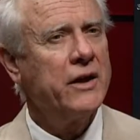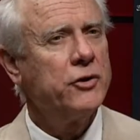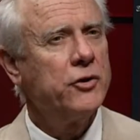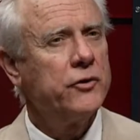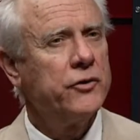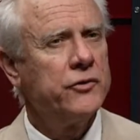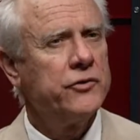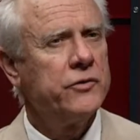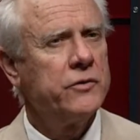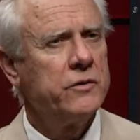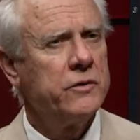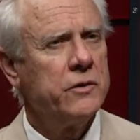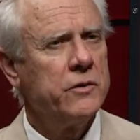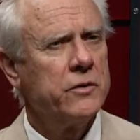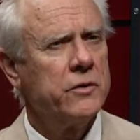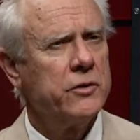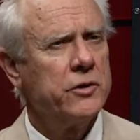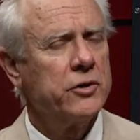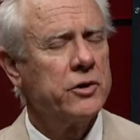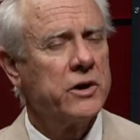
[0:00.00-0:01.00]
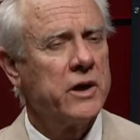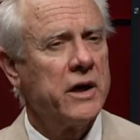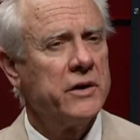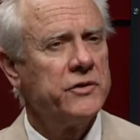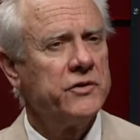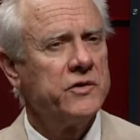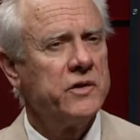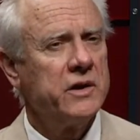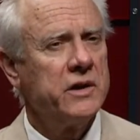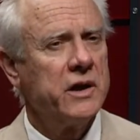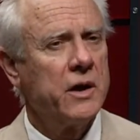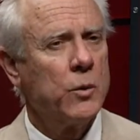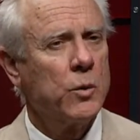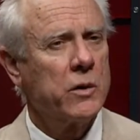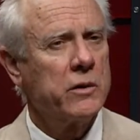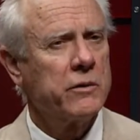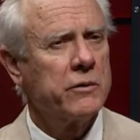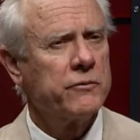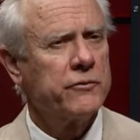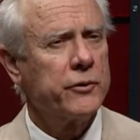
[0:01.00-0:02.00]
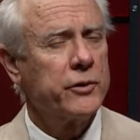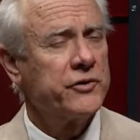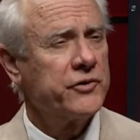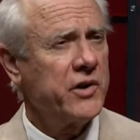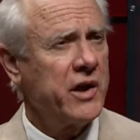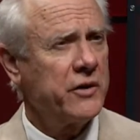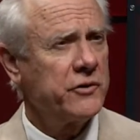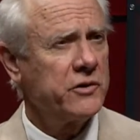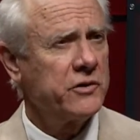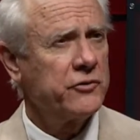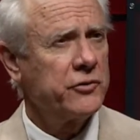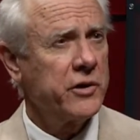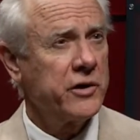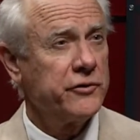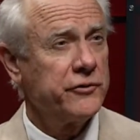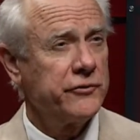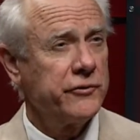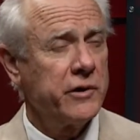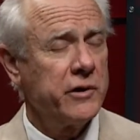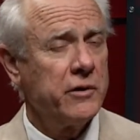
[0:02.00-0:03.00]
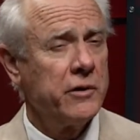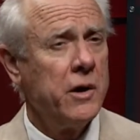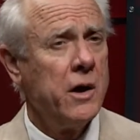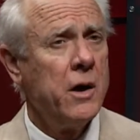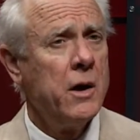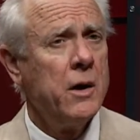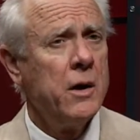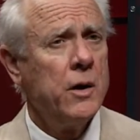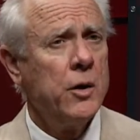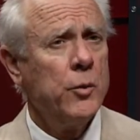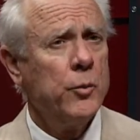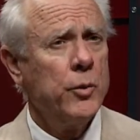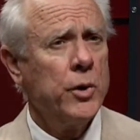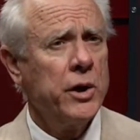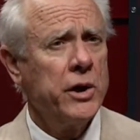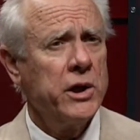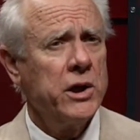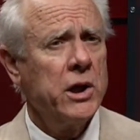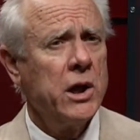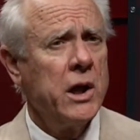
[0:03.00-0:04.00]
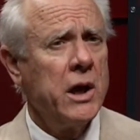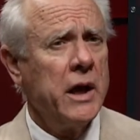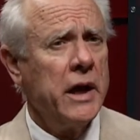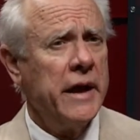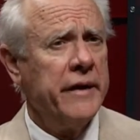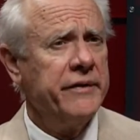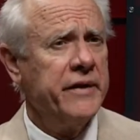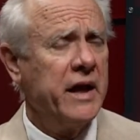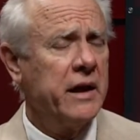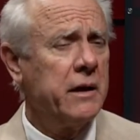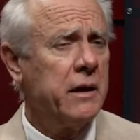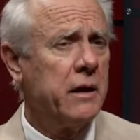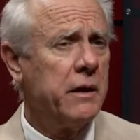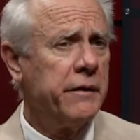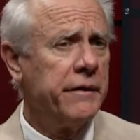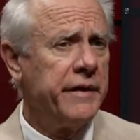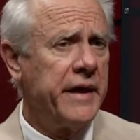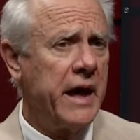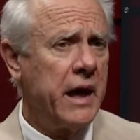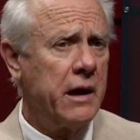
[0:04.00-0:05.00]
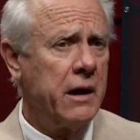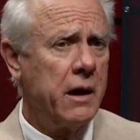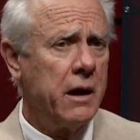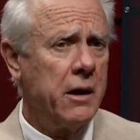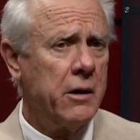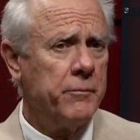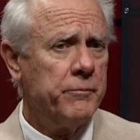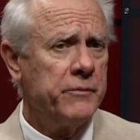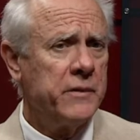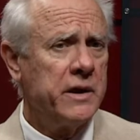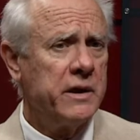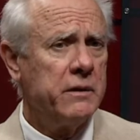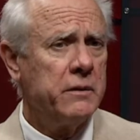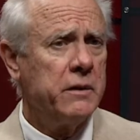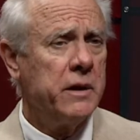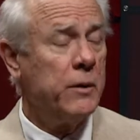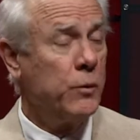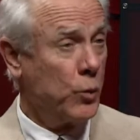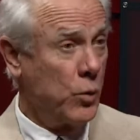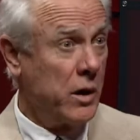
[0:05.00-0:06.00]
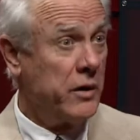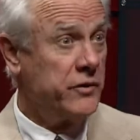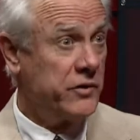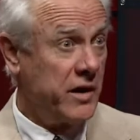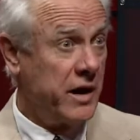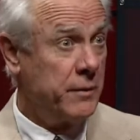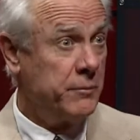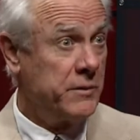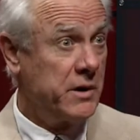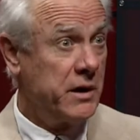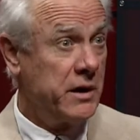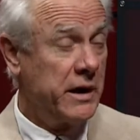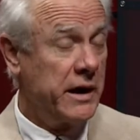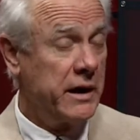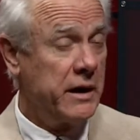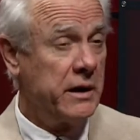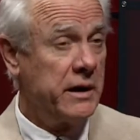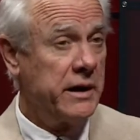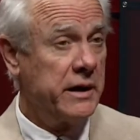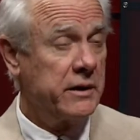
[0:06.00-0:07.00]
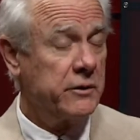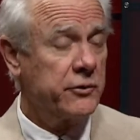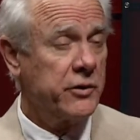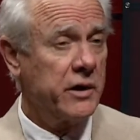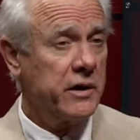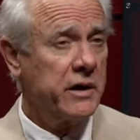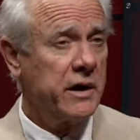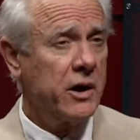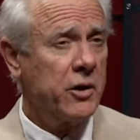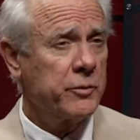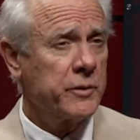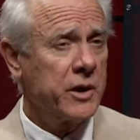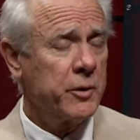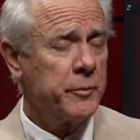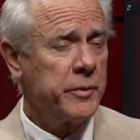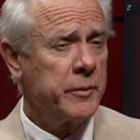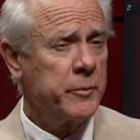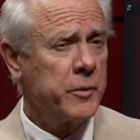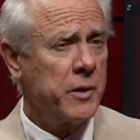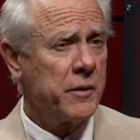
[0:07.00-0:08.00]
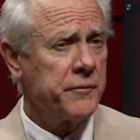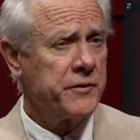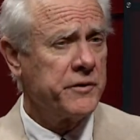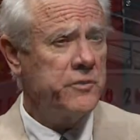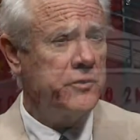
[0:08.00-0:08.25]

use, you utilized the uh, Workforce Housing Trust Fund money. And that, that um, it, it, was aimed at, at, trying to help get people off the